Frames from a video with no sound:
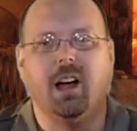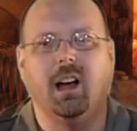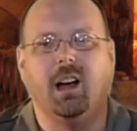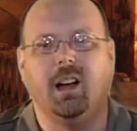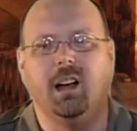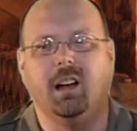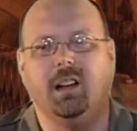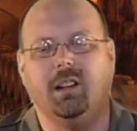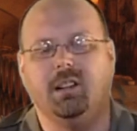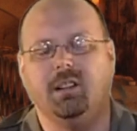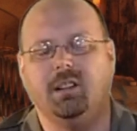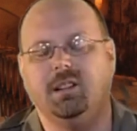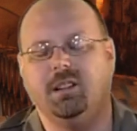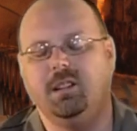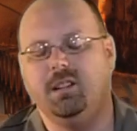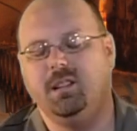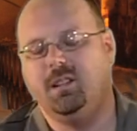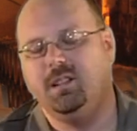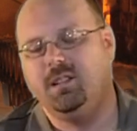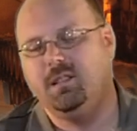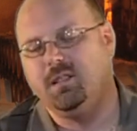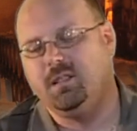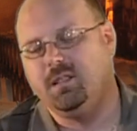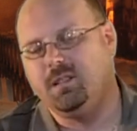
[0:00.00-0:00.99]

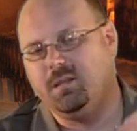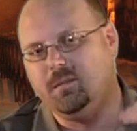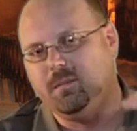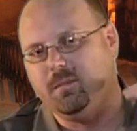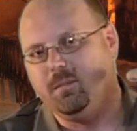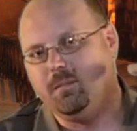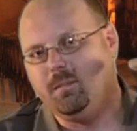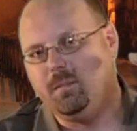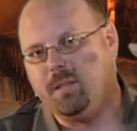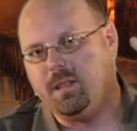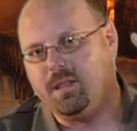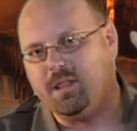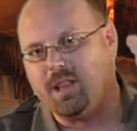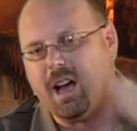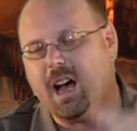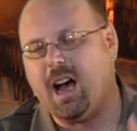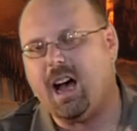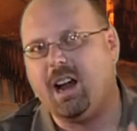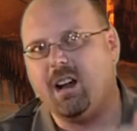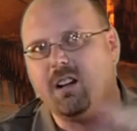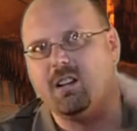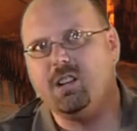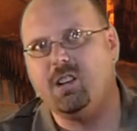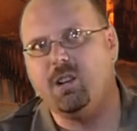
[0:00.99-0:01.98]
the
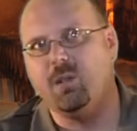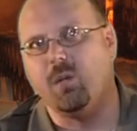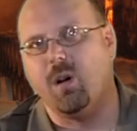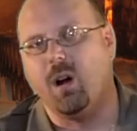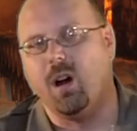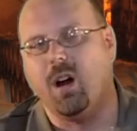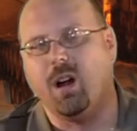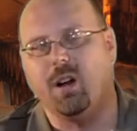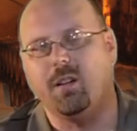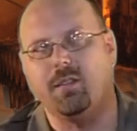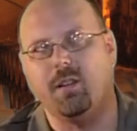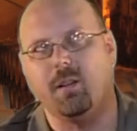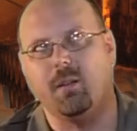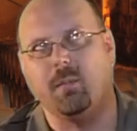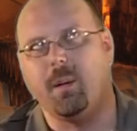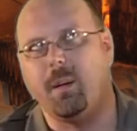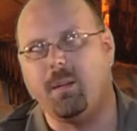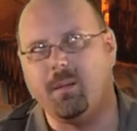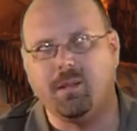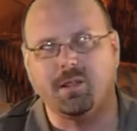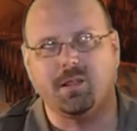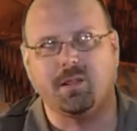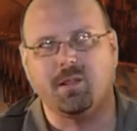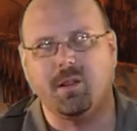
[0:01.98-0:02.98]
higher you are, if I
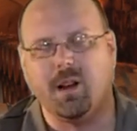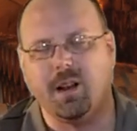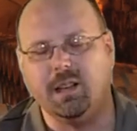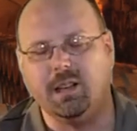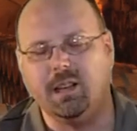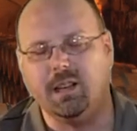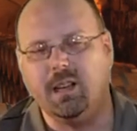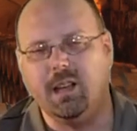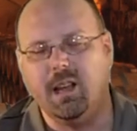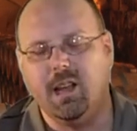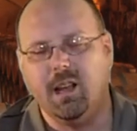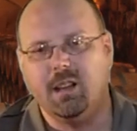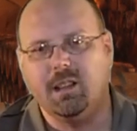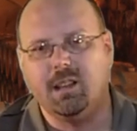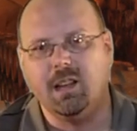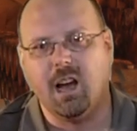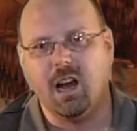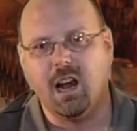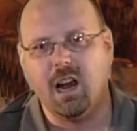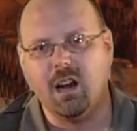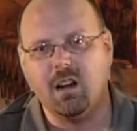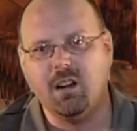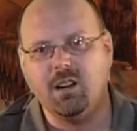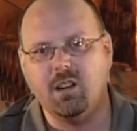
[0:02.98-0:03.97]
remember this correctly,
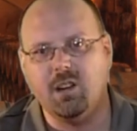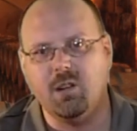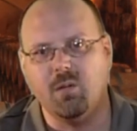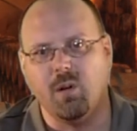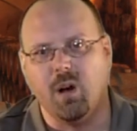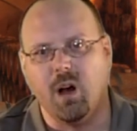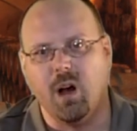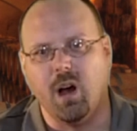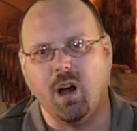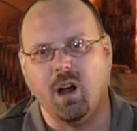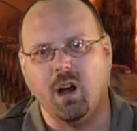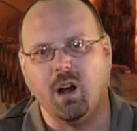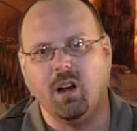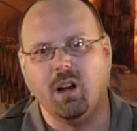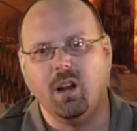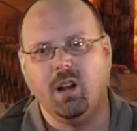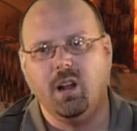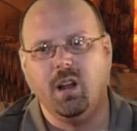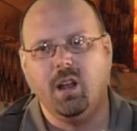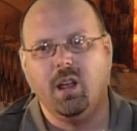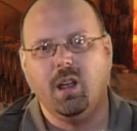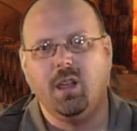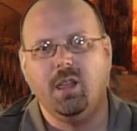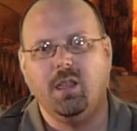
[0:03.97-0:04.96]
the higher you
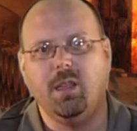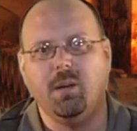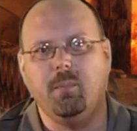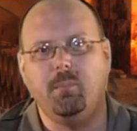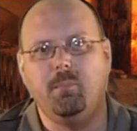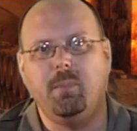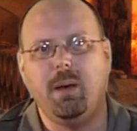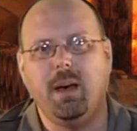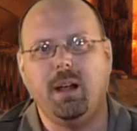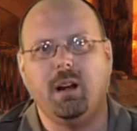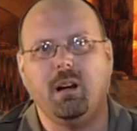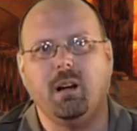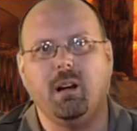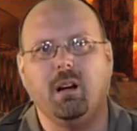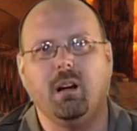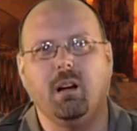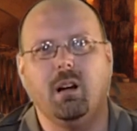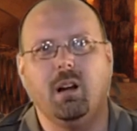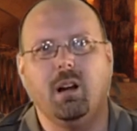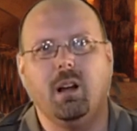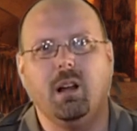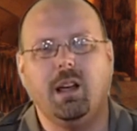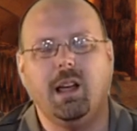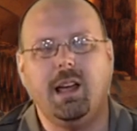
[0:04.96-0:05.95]
are, the
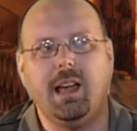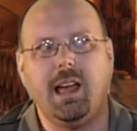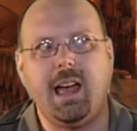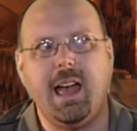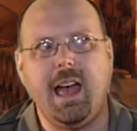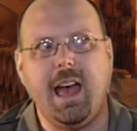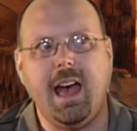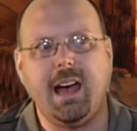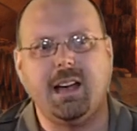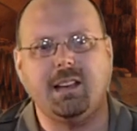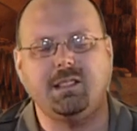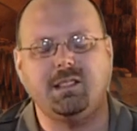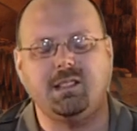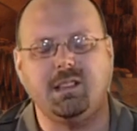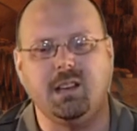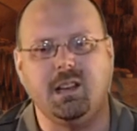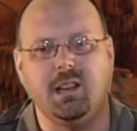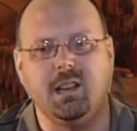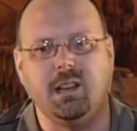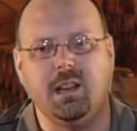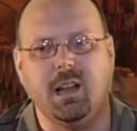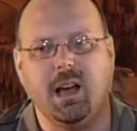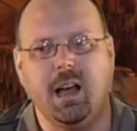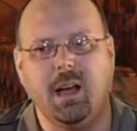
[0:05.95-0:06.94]
better
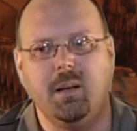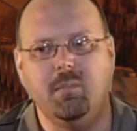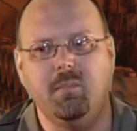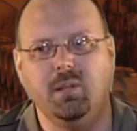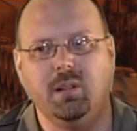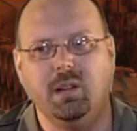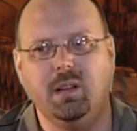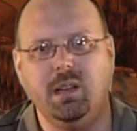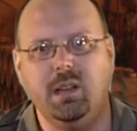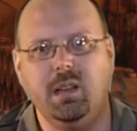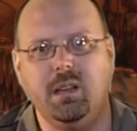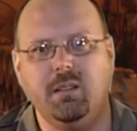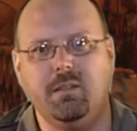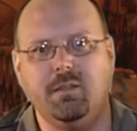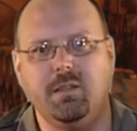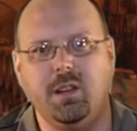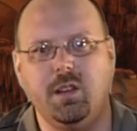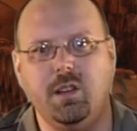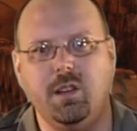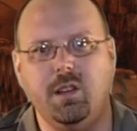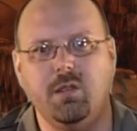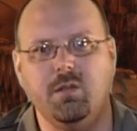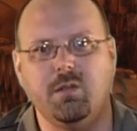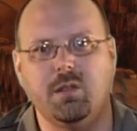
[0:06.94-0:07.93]
acid I believe
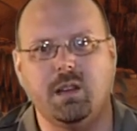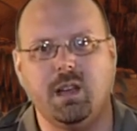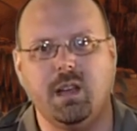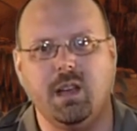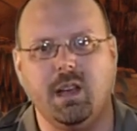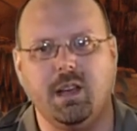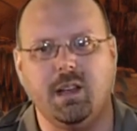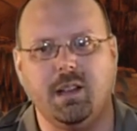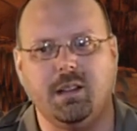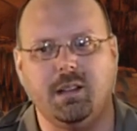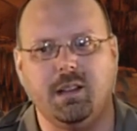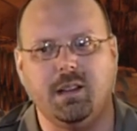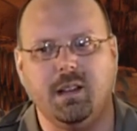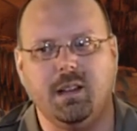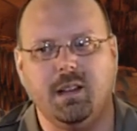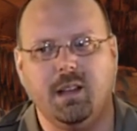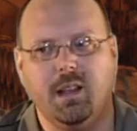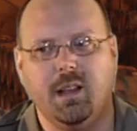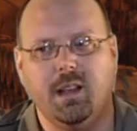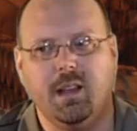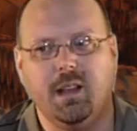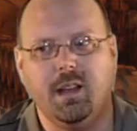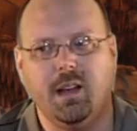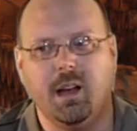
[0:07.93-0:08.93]
you can
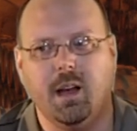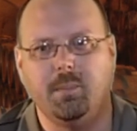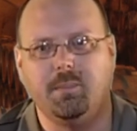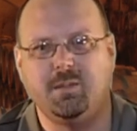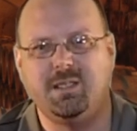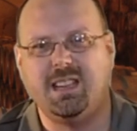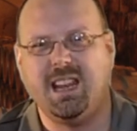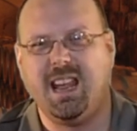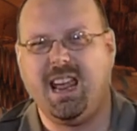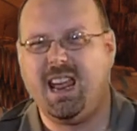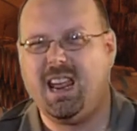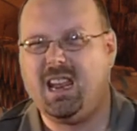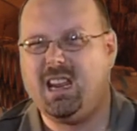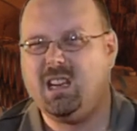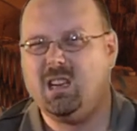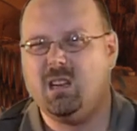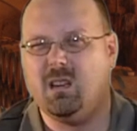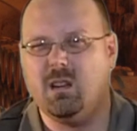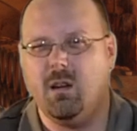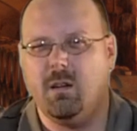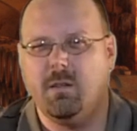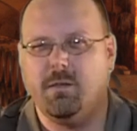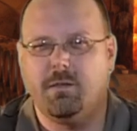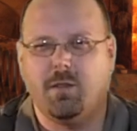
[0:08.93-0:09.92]

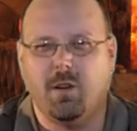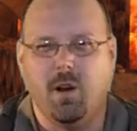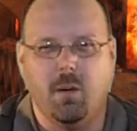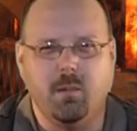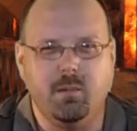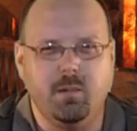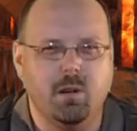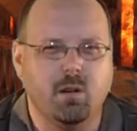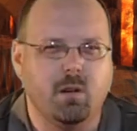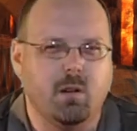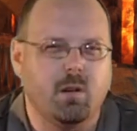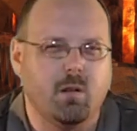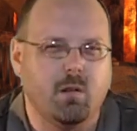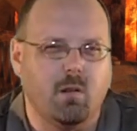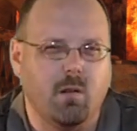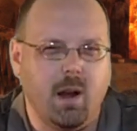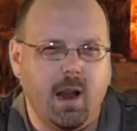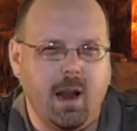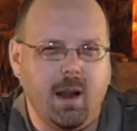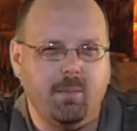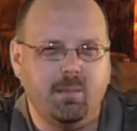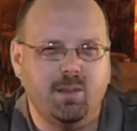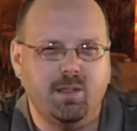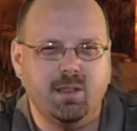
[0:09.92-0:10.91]
obtain from your
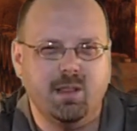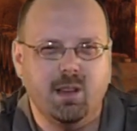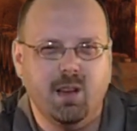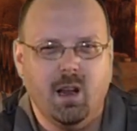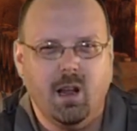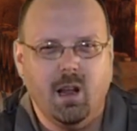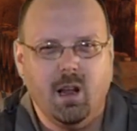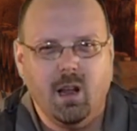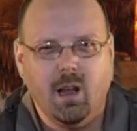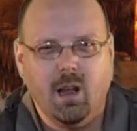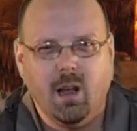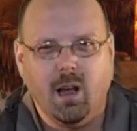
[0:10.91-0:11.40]
grapes.